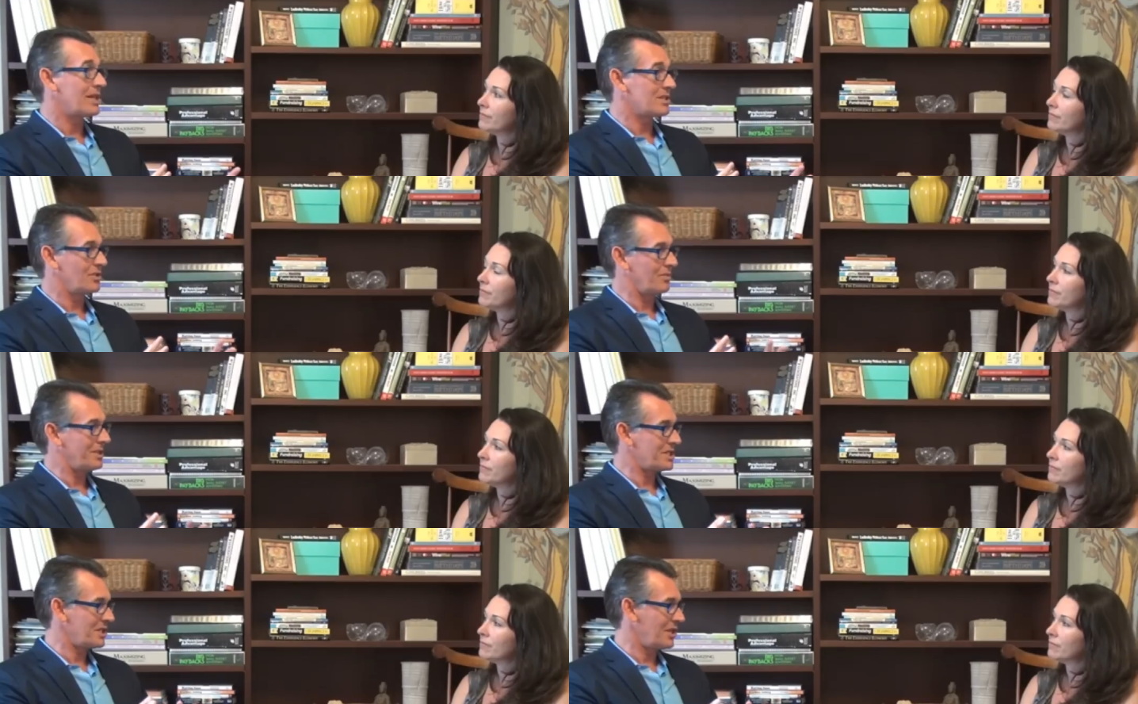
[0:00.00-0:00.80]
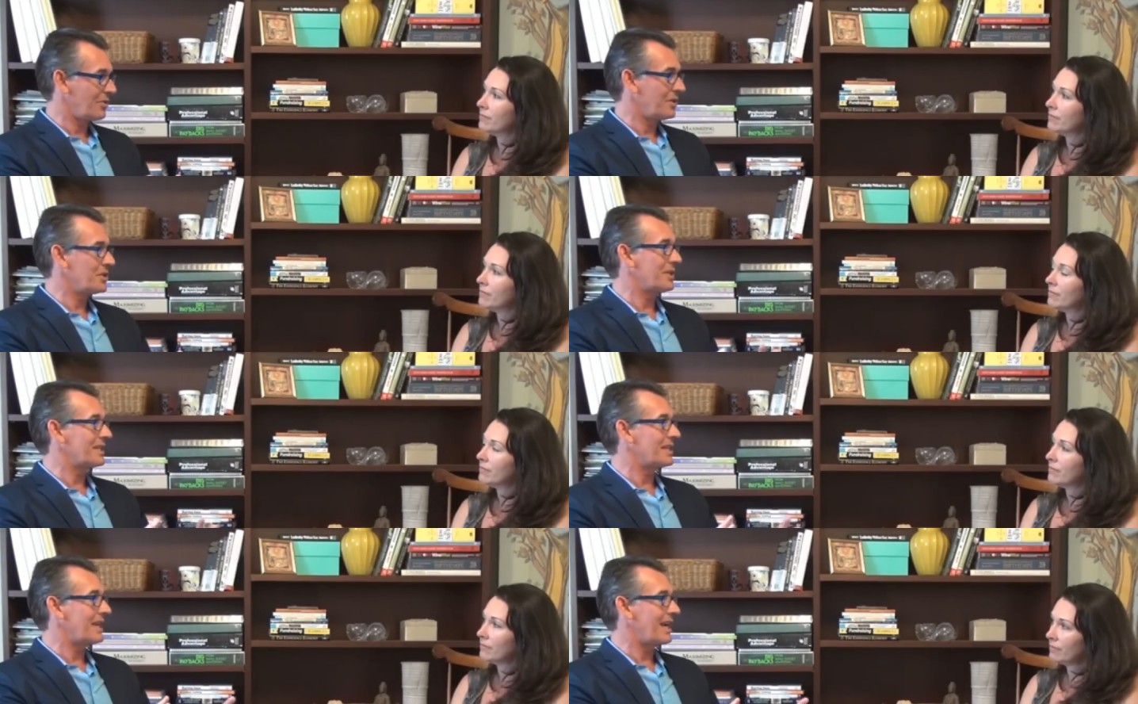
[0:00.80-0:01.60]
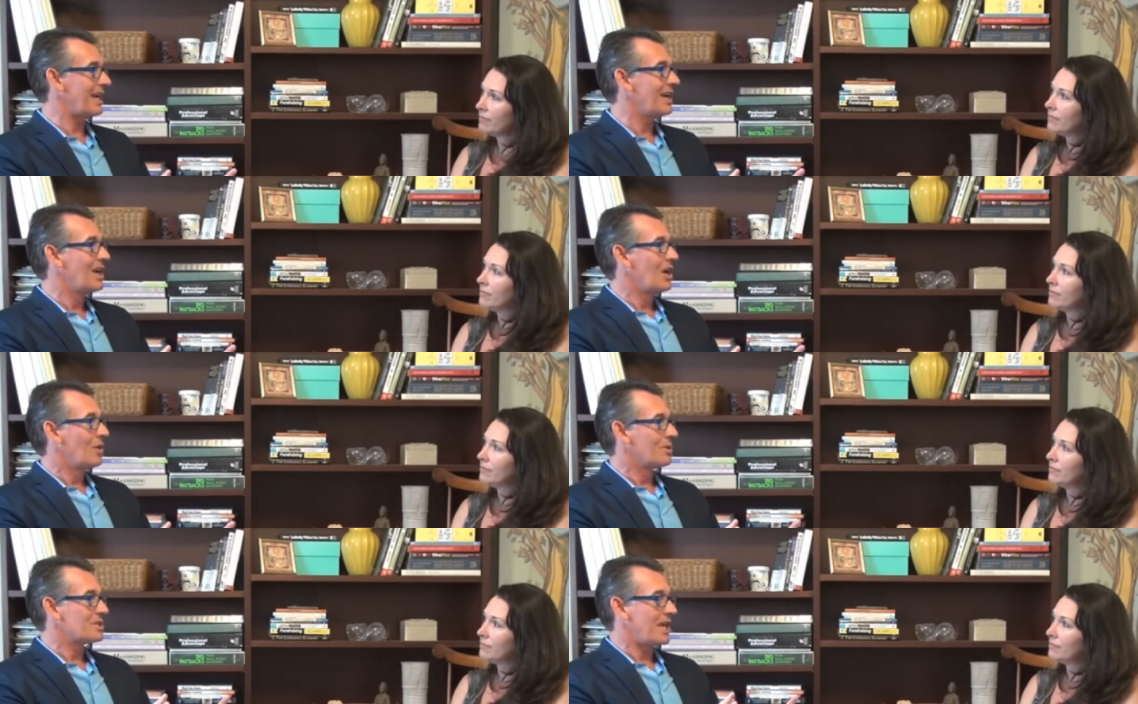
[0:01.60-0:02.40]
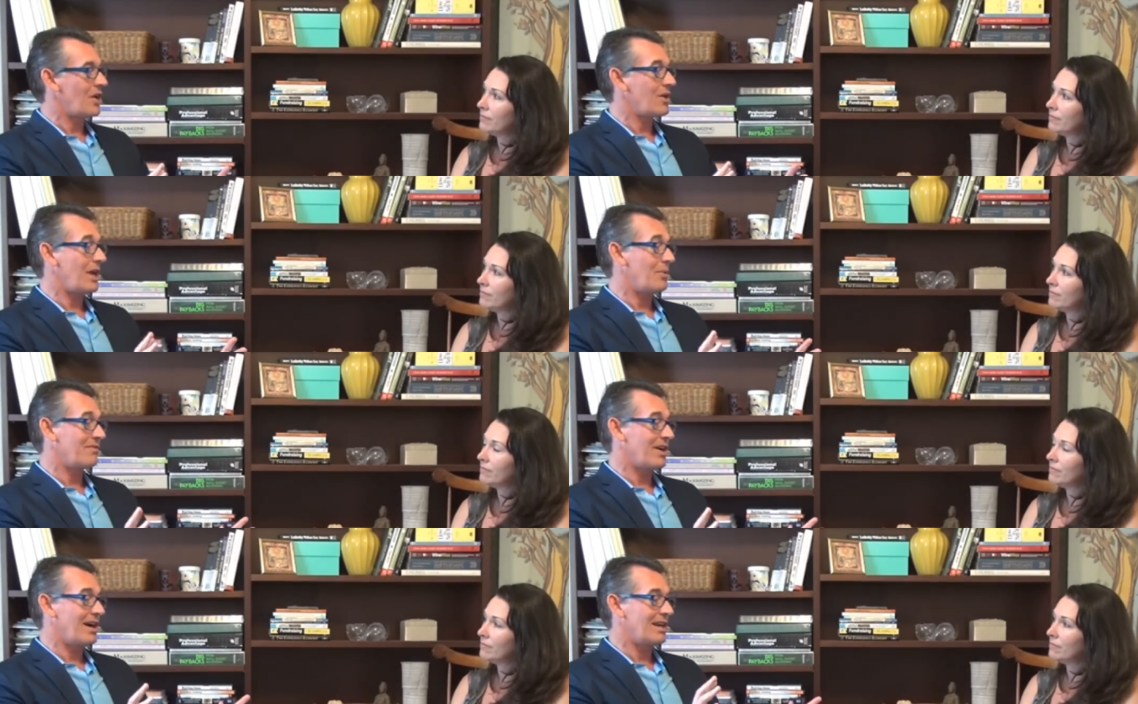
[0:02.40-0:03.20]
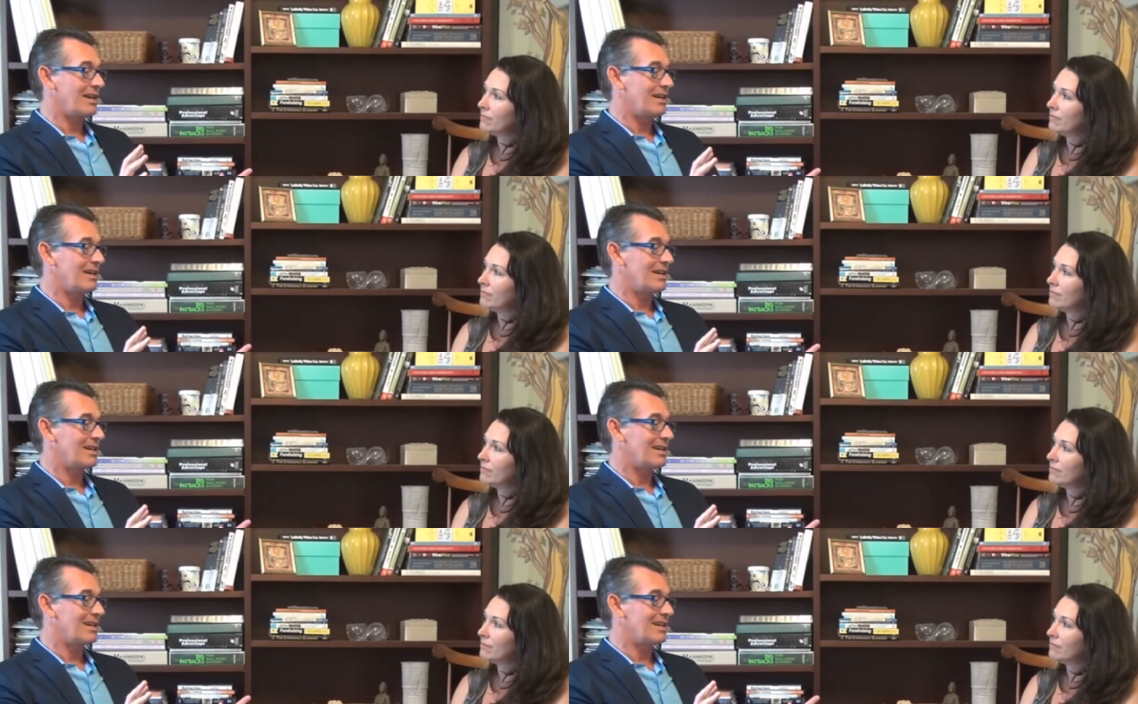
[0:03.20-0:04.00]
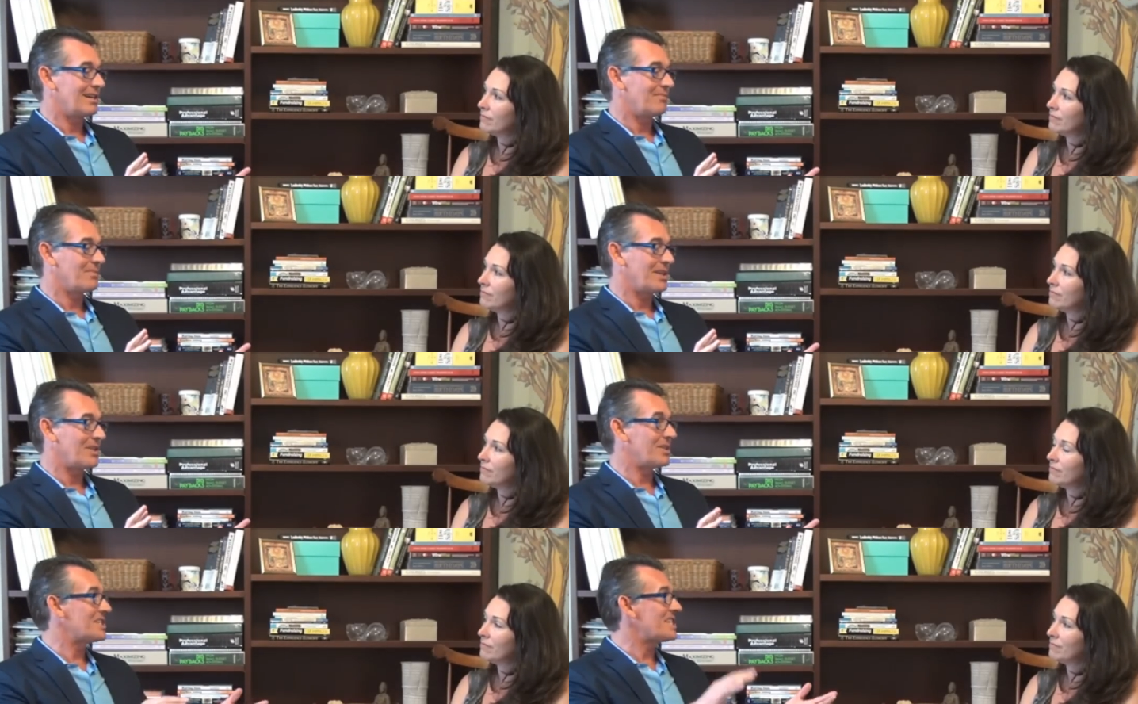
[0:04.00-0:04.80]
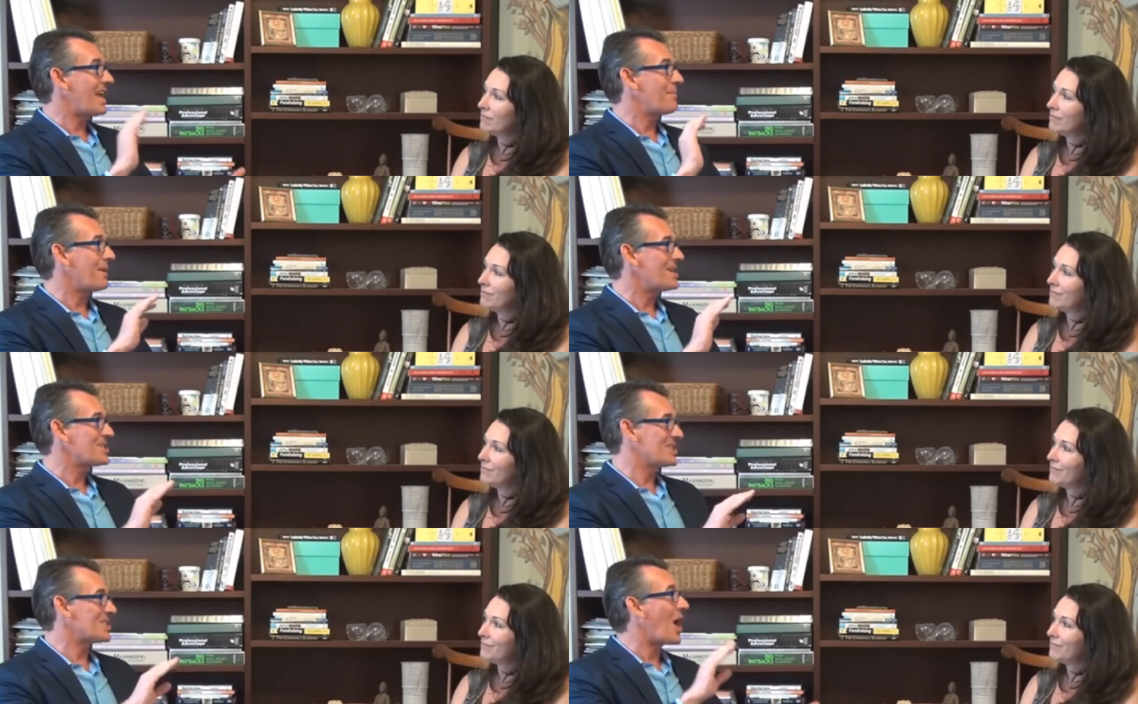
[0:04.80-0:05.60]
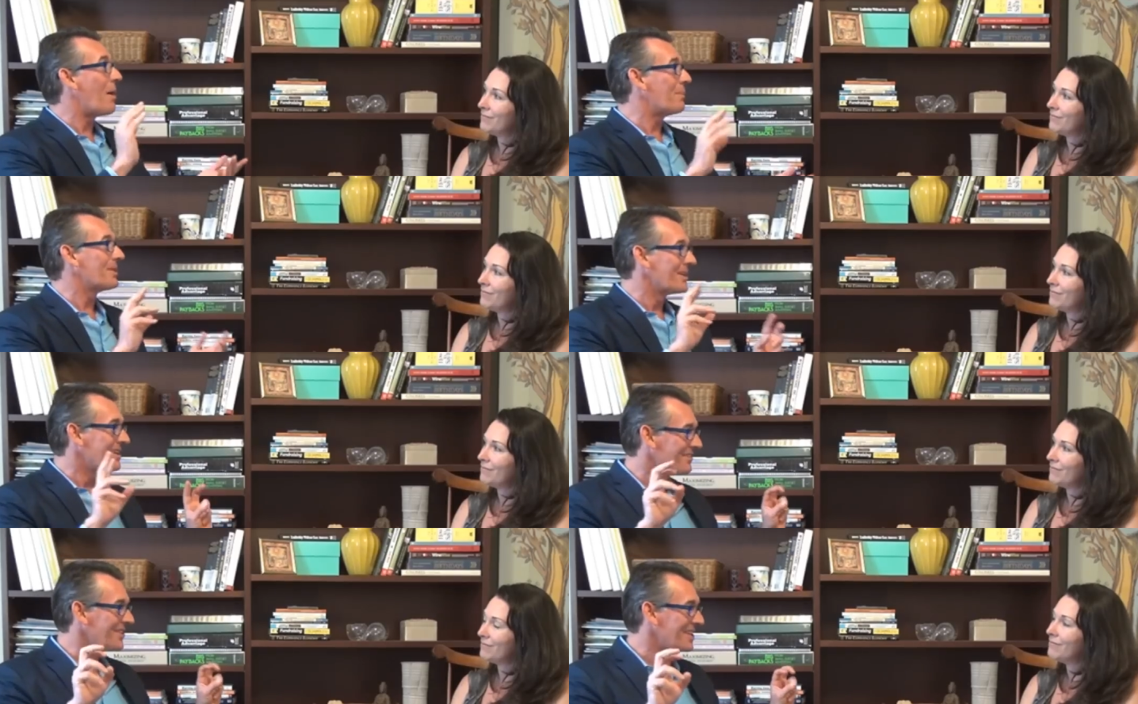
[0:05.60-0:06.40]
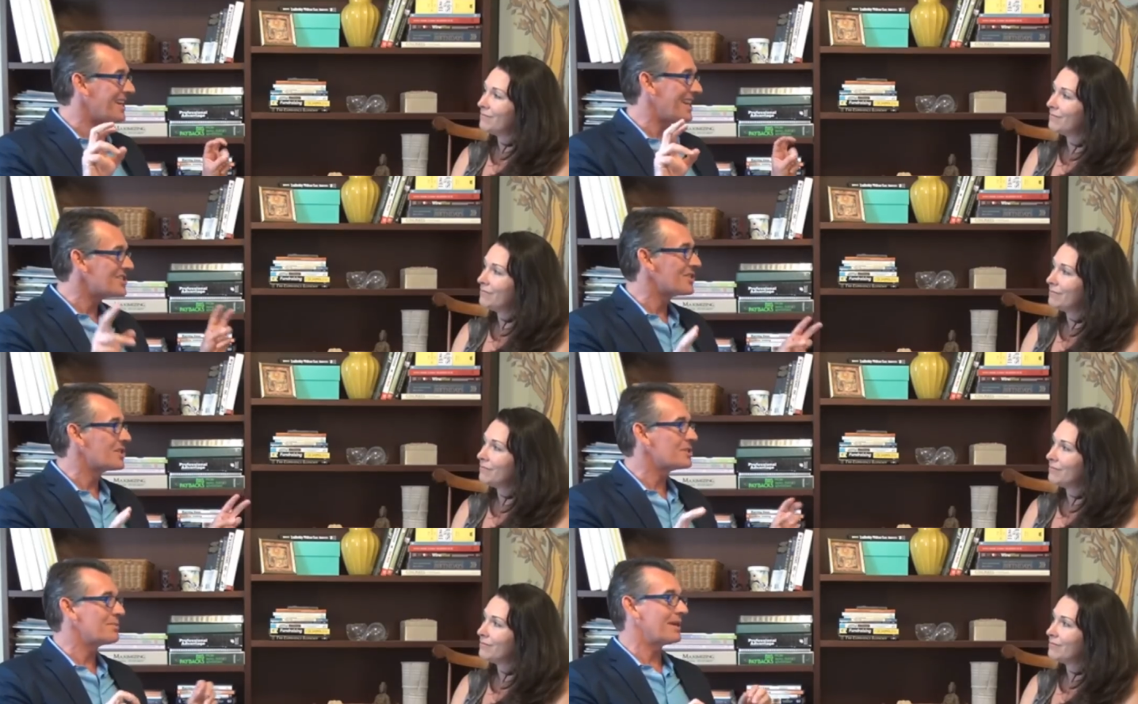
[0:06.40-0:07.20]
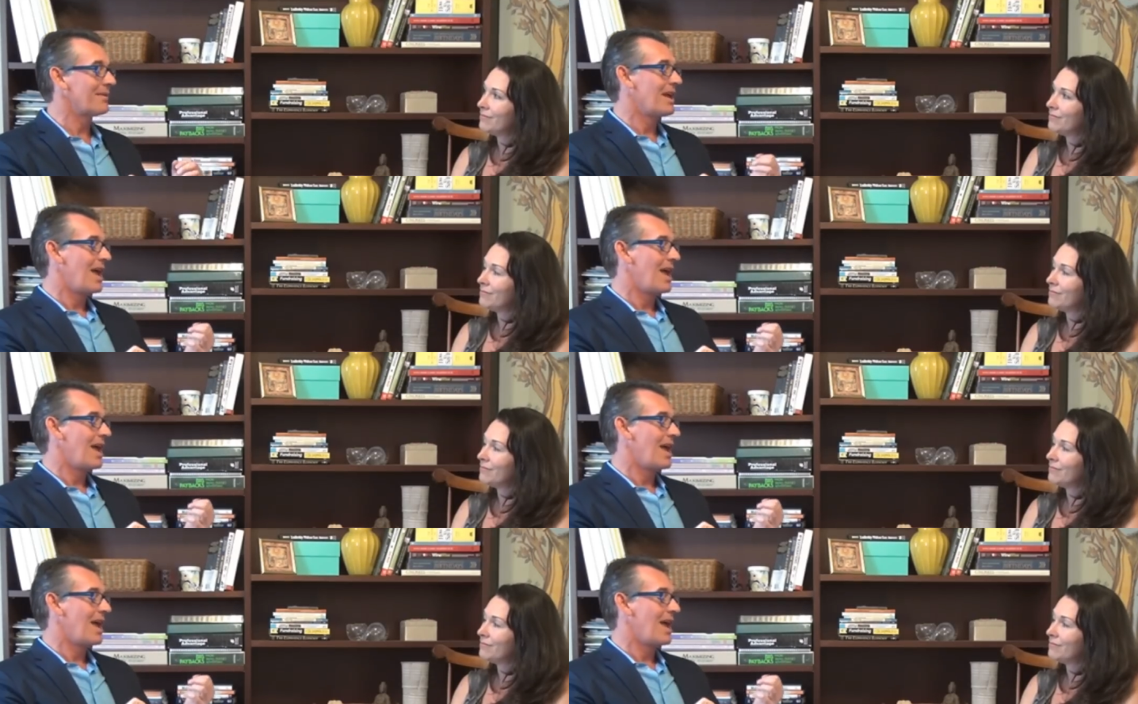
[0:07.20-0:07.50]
Speaker 1: it's a little bit slower during the day, will say, okay, we've got uh, uh, you know these 10 patients up for mm-hmm. the day, so to speak.